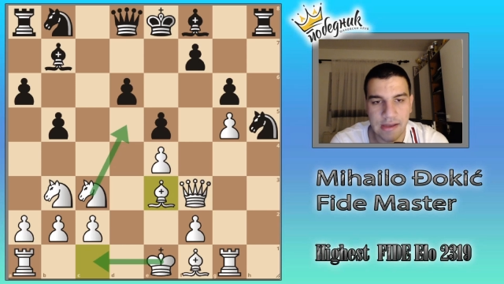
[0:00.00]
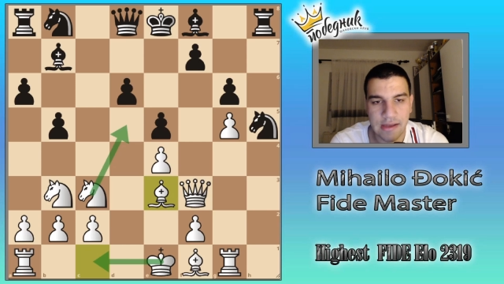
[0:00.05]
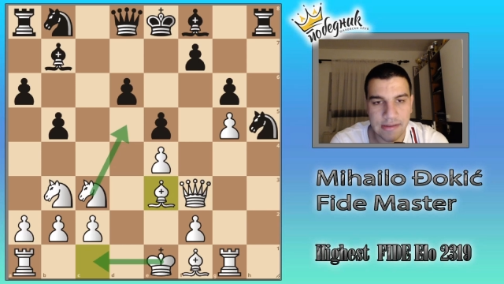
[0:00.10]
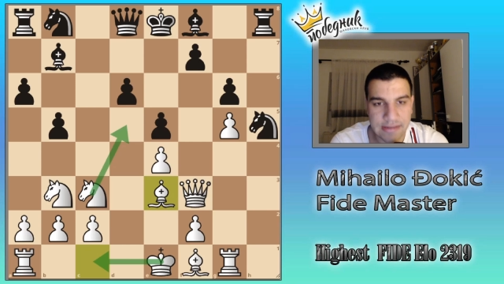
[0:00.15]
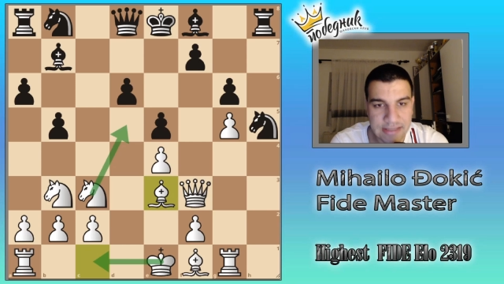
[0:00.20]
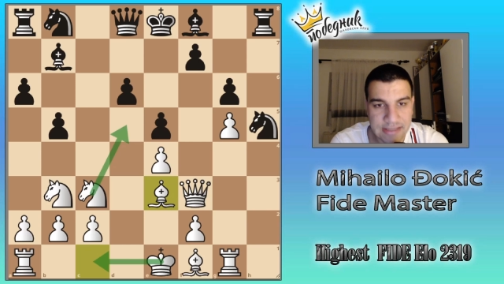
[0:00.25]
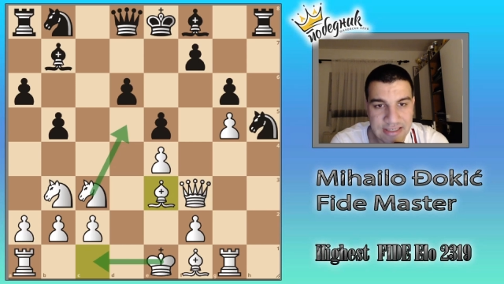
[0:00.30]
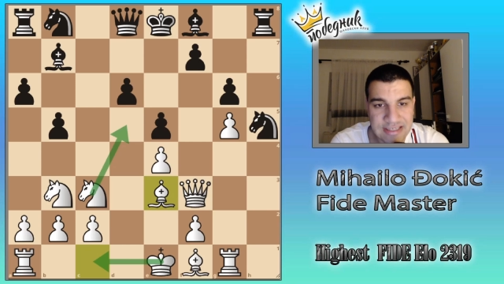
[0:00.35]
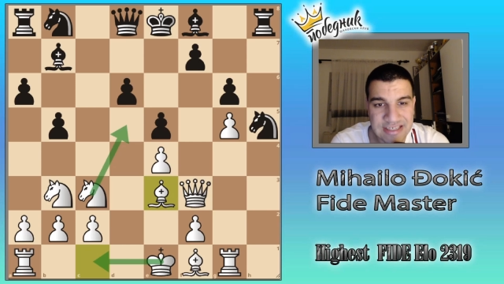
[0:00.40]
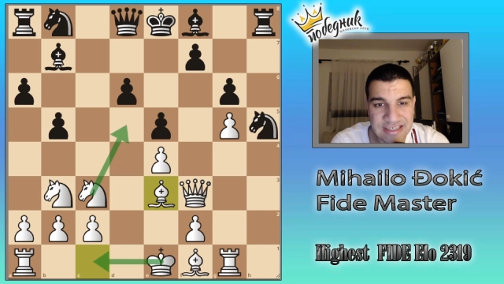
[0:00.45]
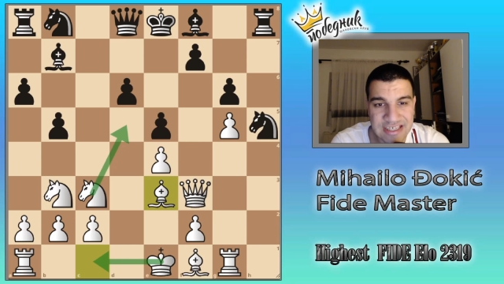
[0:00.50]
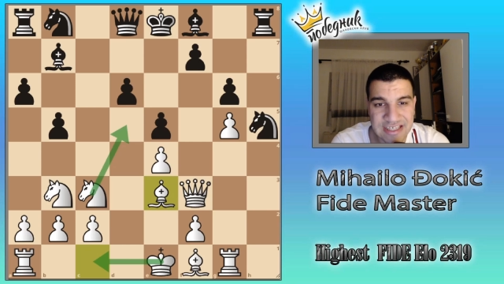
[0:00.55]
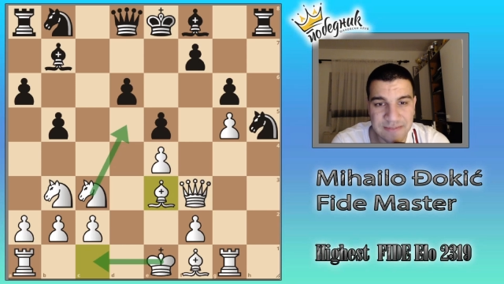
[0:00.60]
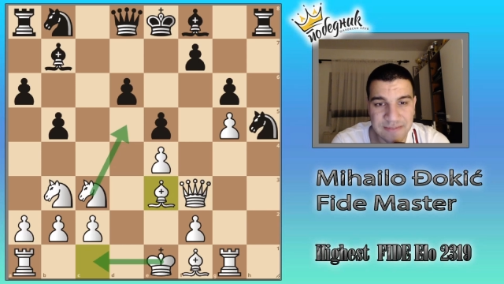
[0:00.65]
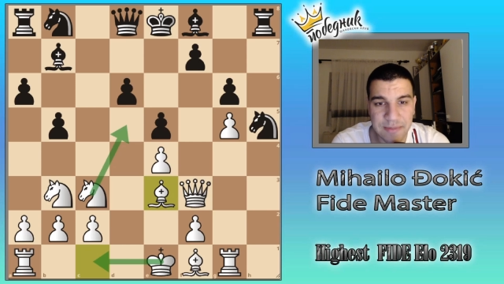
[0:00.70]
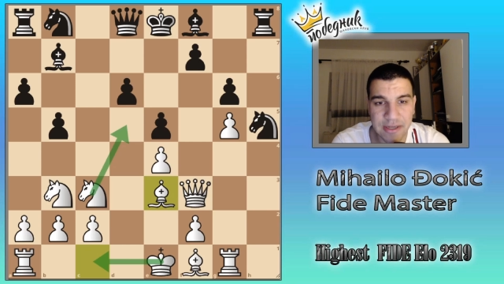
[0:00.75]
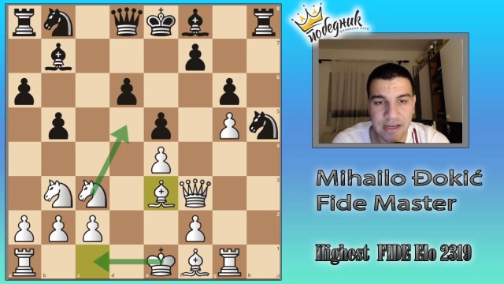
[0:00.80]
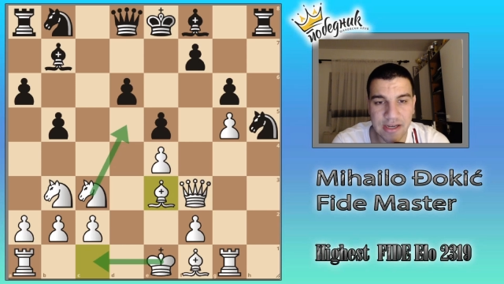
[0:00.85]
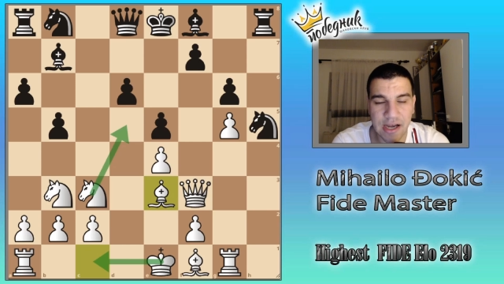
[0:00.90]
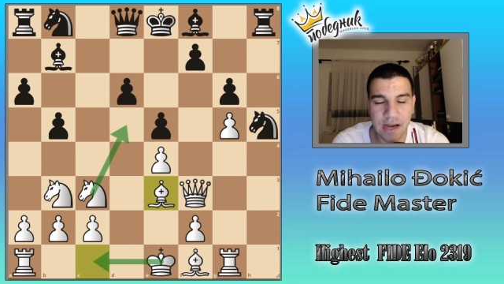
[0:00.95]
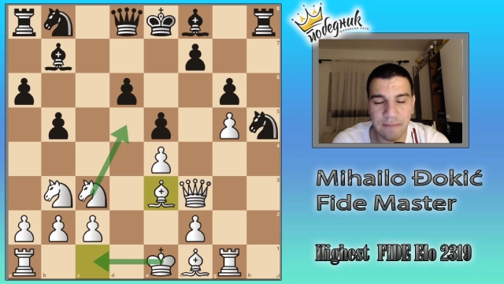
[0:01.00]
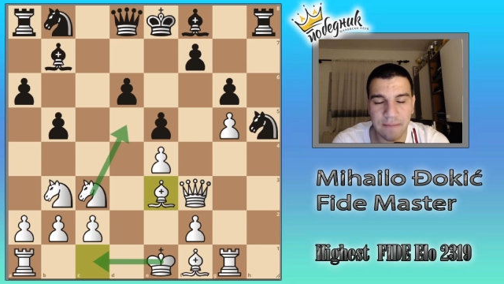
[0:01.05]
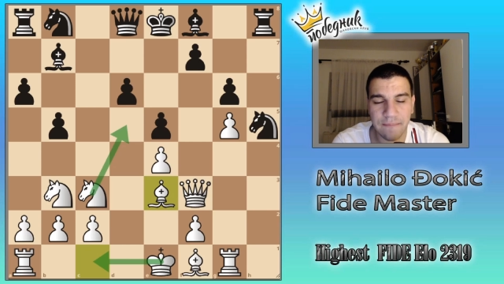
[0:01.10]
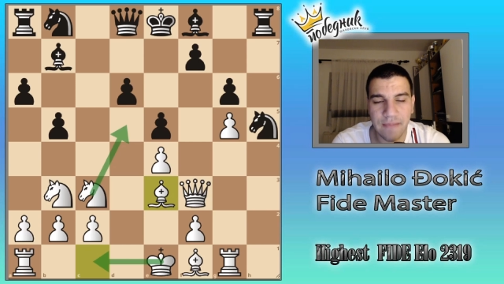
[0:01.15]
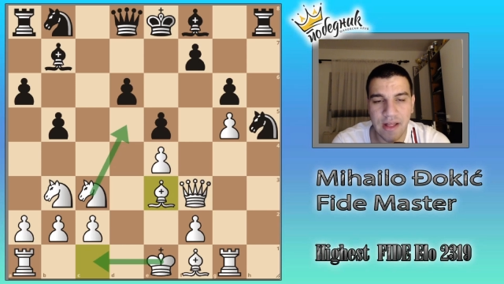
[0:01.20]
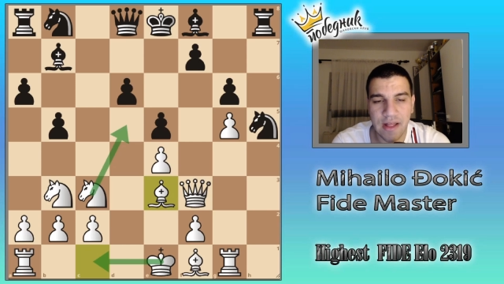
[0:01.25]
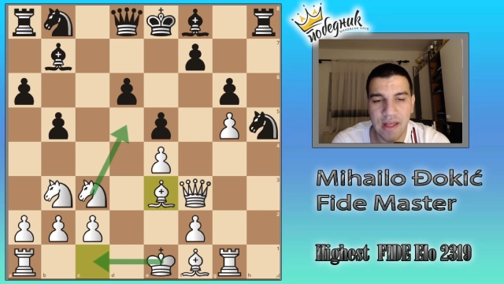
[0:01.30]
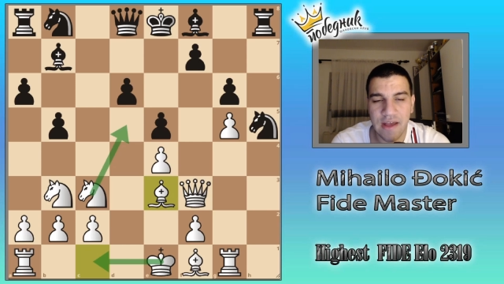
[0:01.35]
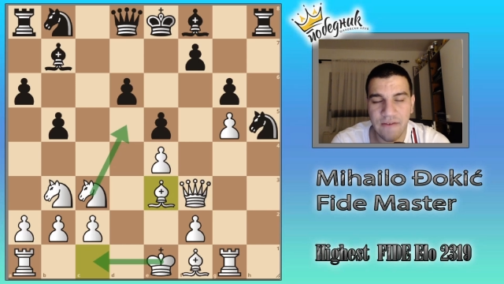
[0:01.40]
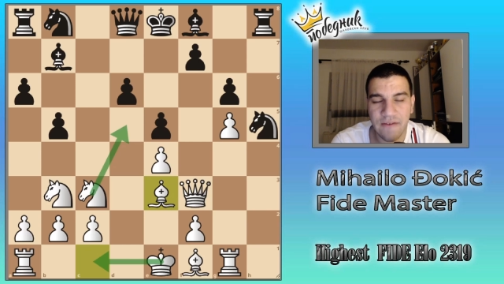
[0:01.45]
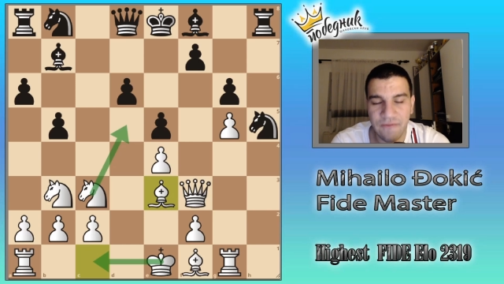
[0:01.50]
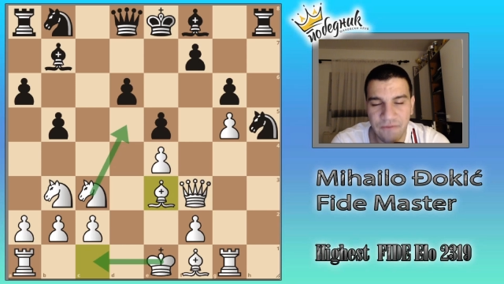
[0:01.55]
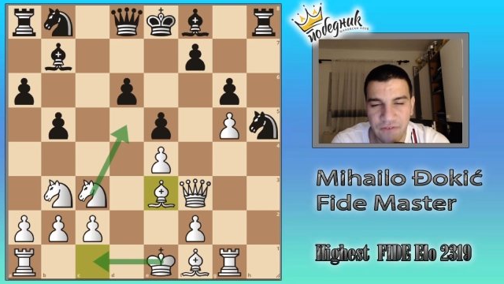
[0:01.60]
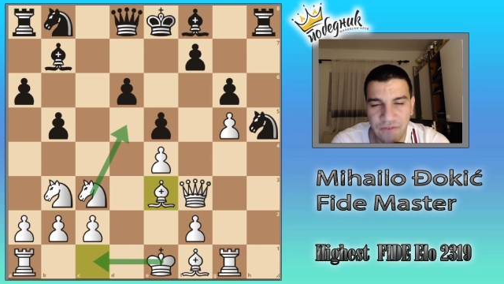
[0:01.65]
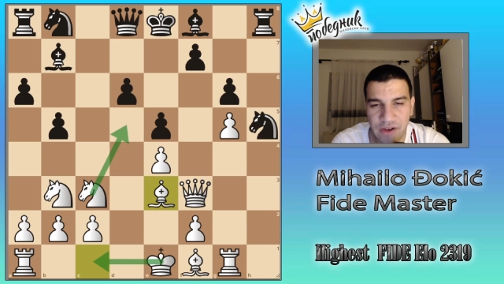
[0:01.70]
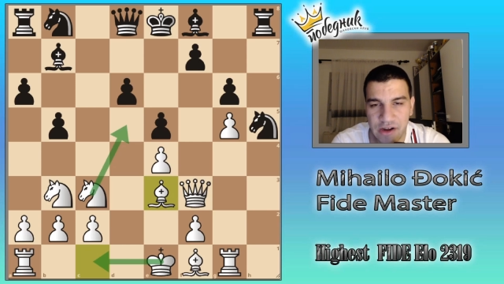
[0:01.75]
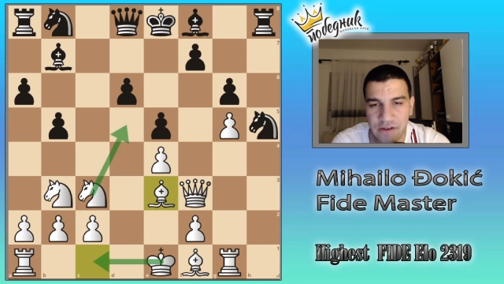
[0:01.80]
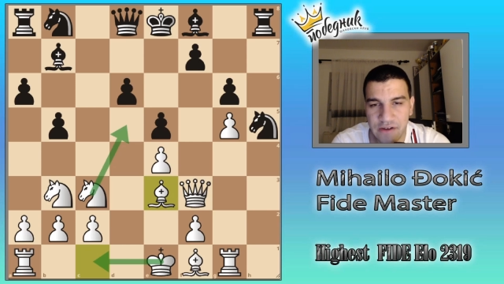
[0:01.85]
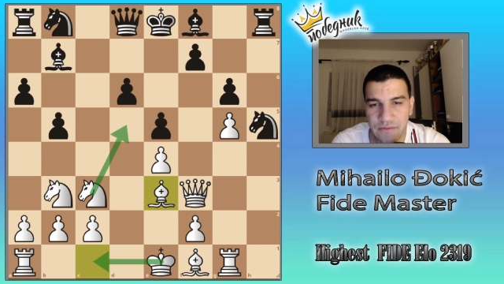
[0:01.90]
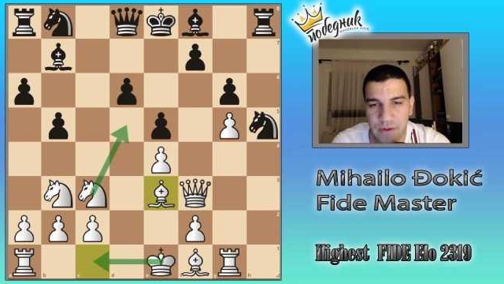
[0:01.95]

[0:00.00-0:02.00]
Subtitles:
d6 become very,